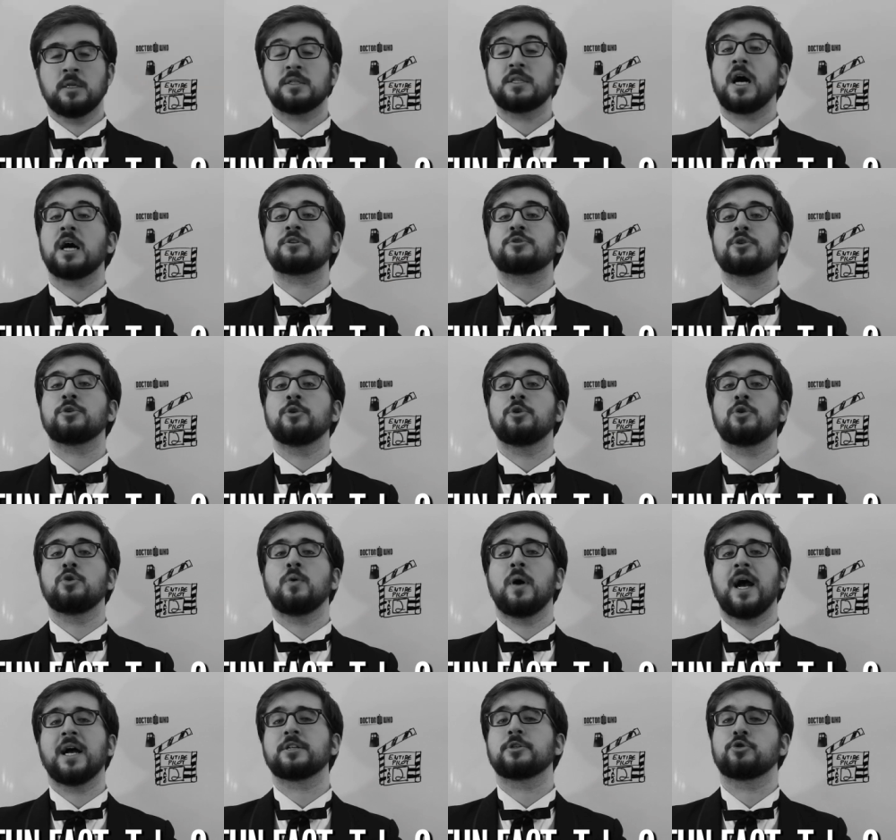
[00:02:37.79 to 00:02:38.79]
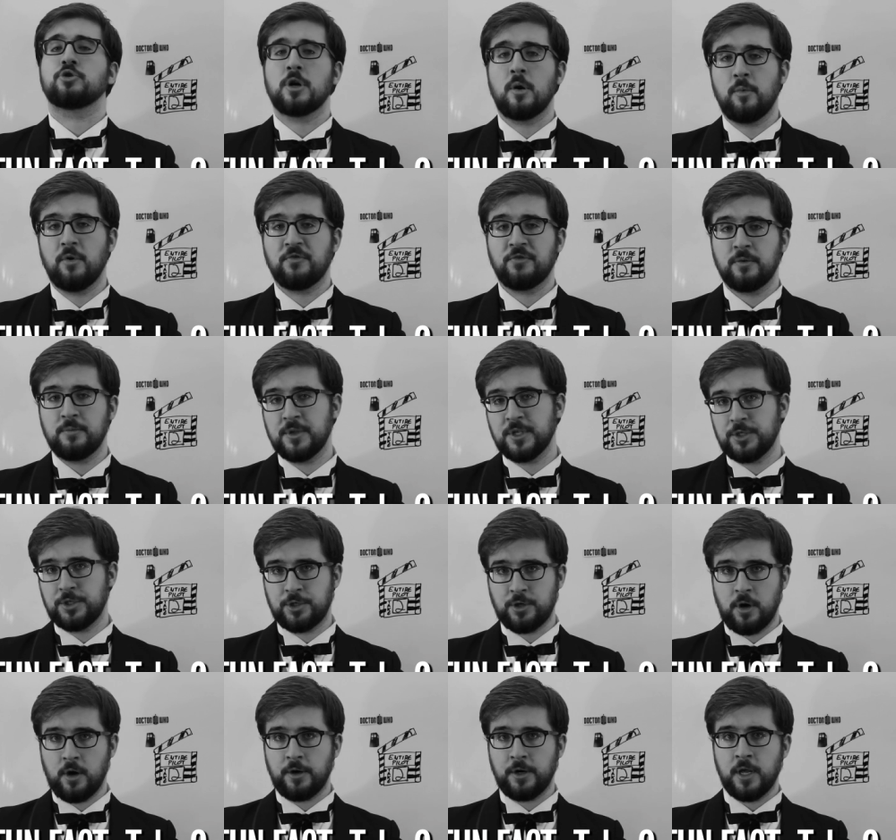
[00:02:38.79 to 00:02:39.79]
Doctor Who had trouble from the
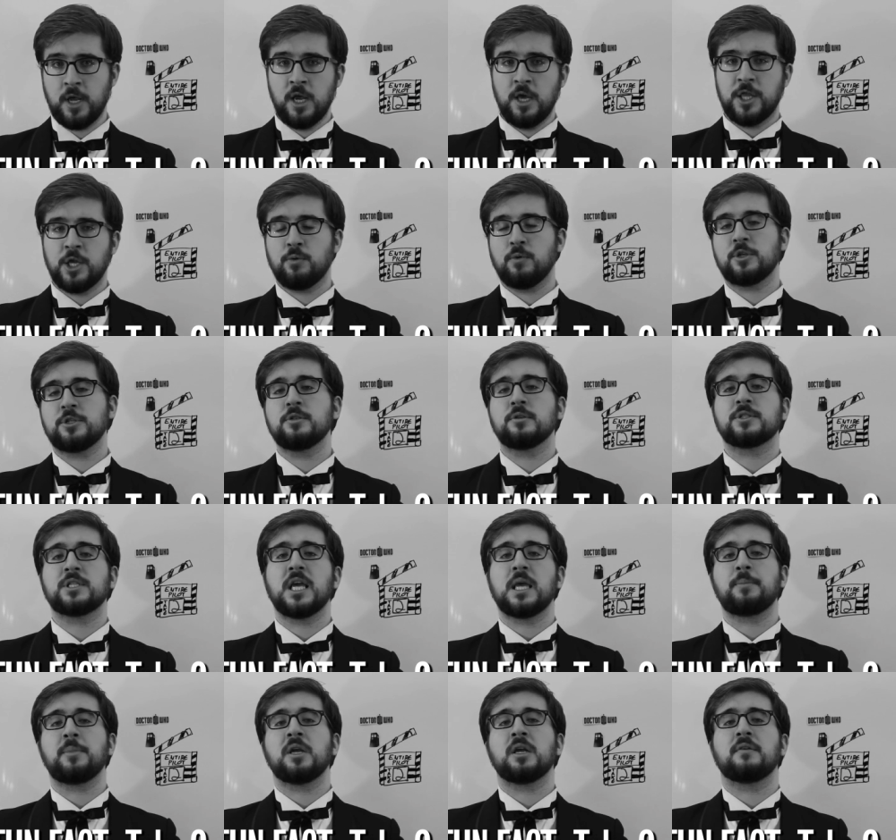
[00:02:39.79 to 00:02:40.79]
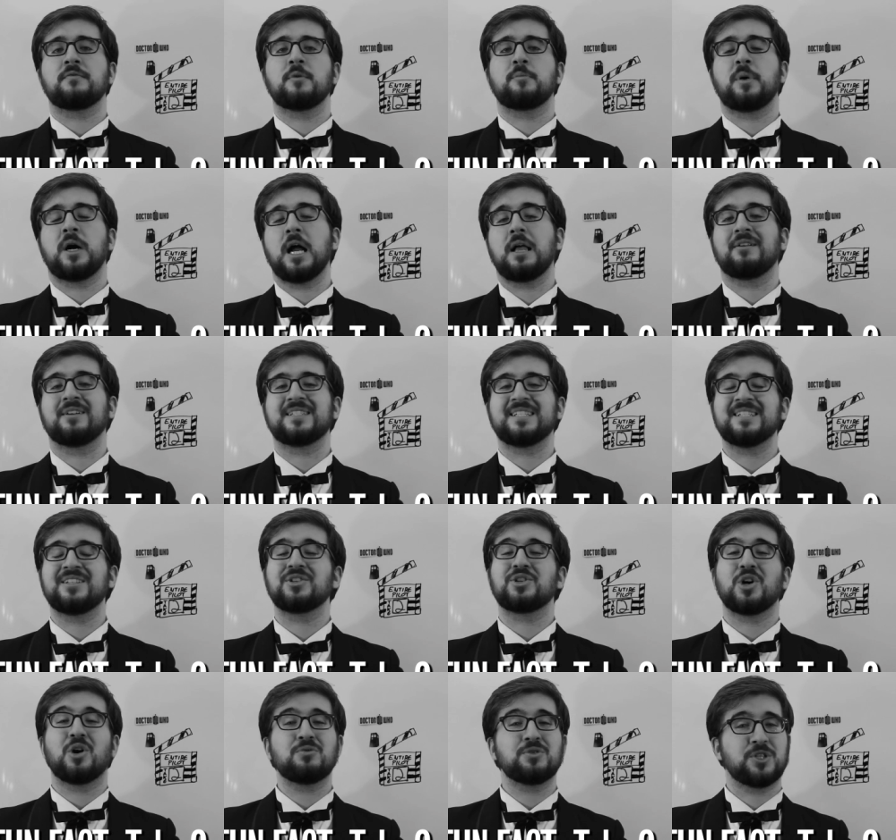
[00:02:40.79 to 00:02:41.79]
start. The original taping of the pilot
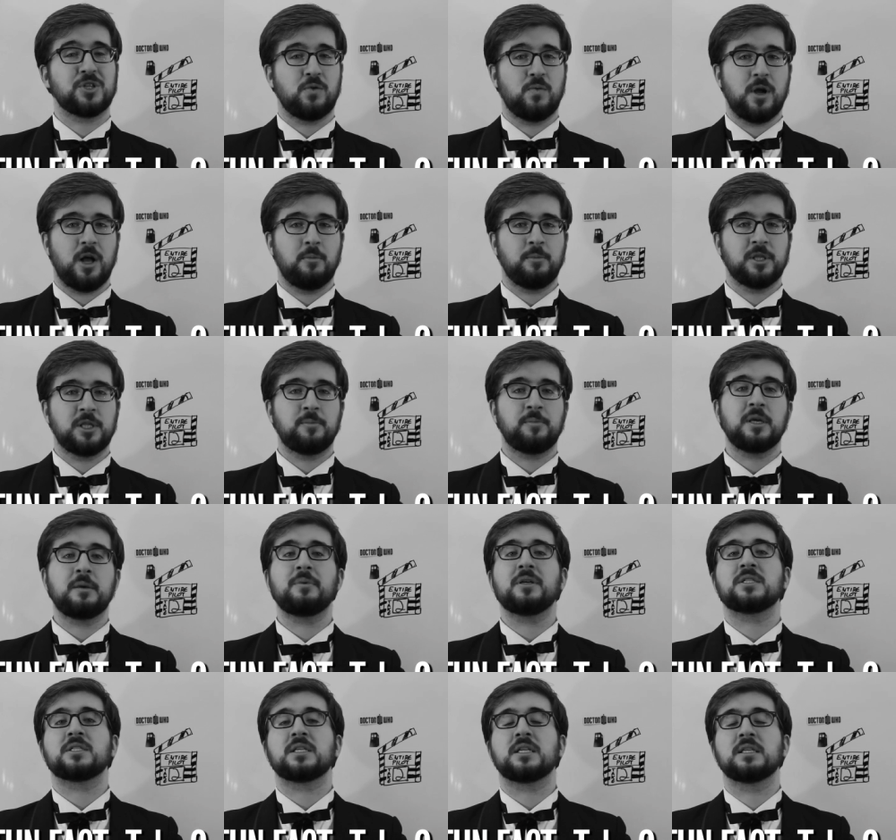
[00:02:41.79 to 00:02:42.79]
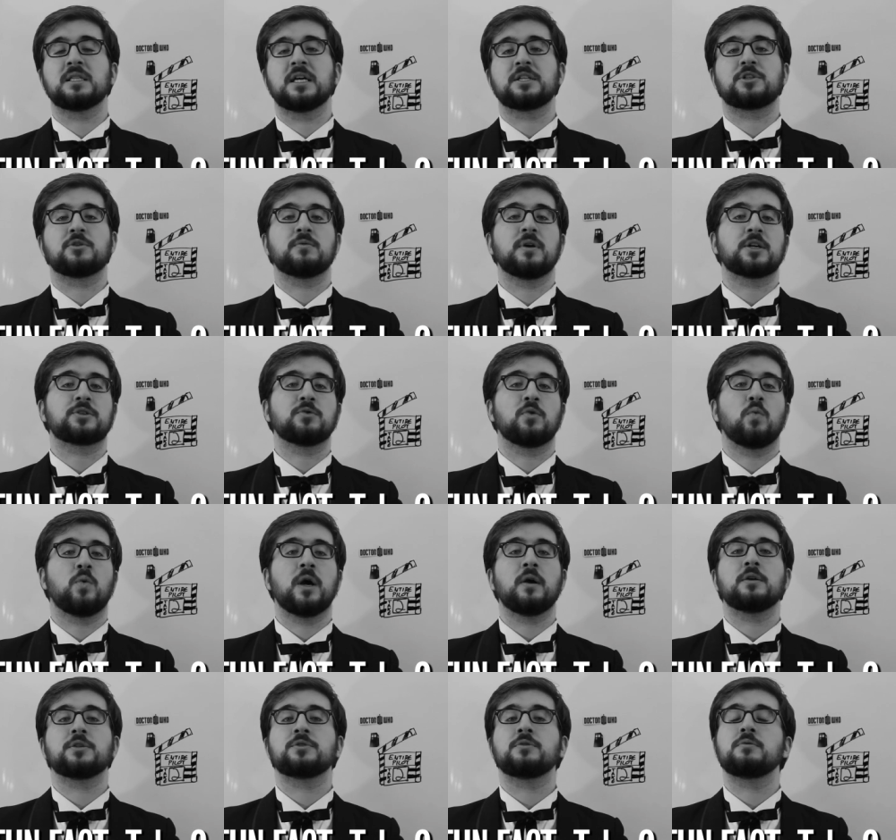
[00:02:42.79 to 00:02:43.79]
didn't go so well, but the BBC let director
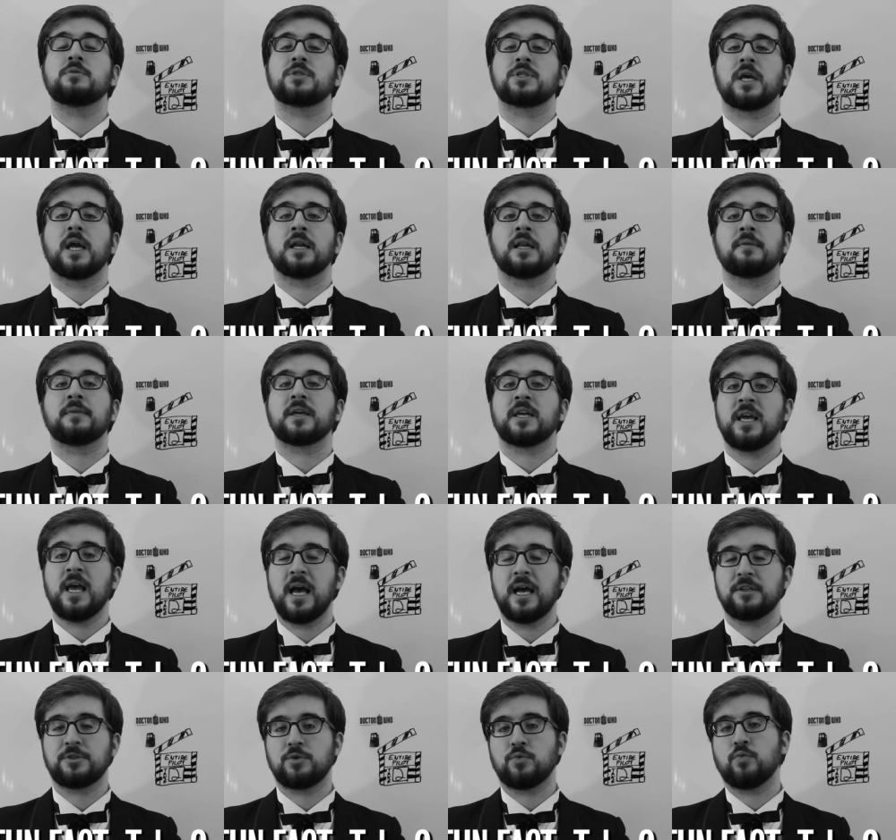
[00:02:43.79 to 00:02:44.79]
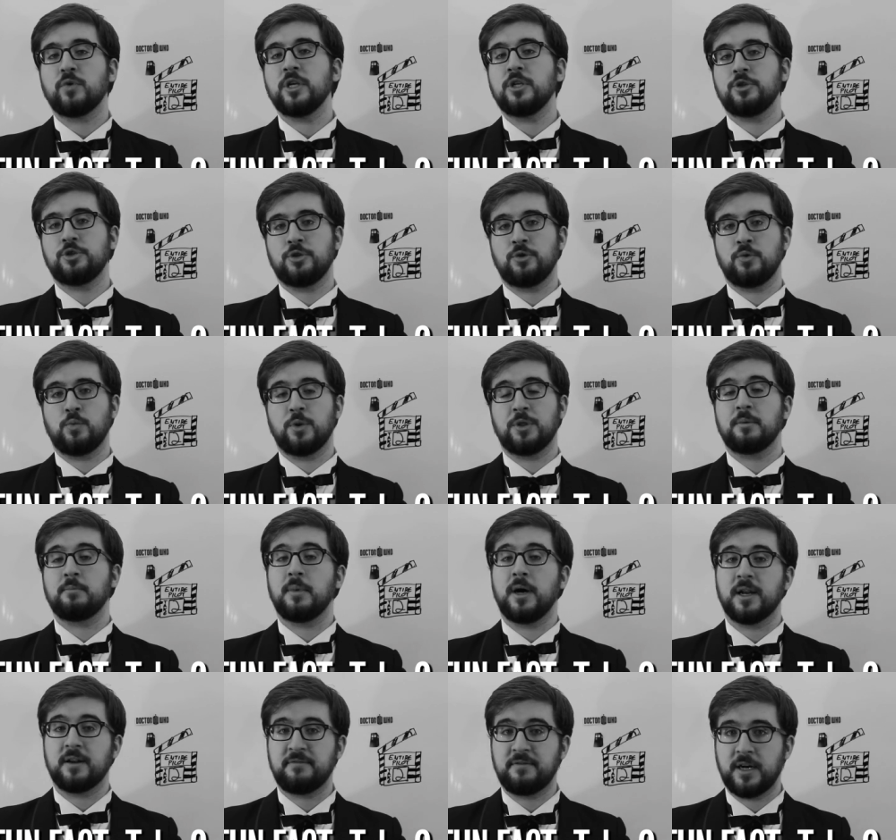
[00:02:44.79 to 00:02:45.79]
Waris Hussein and the cast reshoot with a
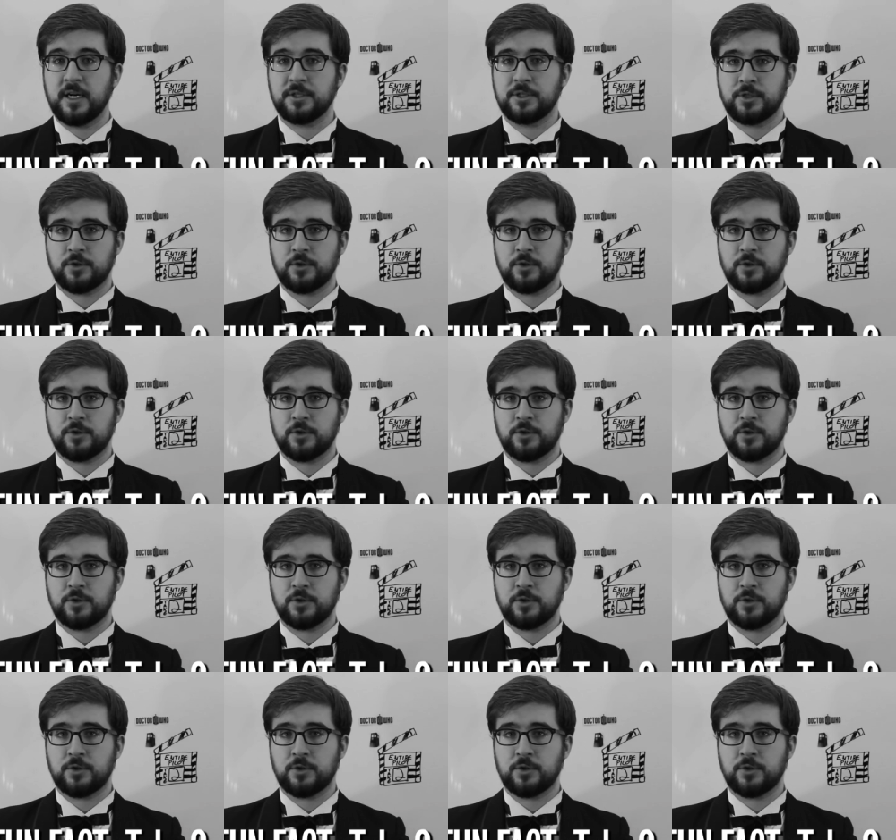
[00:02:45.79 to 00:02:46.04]
modified